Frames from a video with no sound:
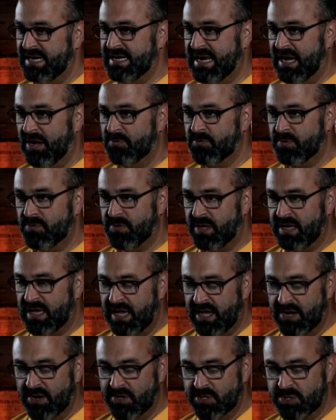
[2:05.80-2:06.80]
down through the
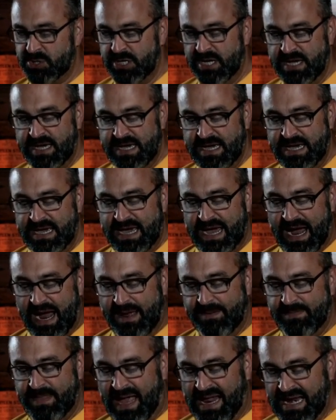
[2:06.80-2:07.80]
years.
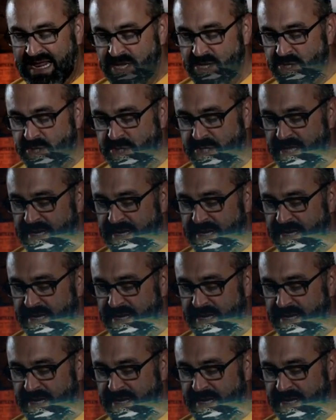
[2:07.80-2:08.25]
And that is the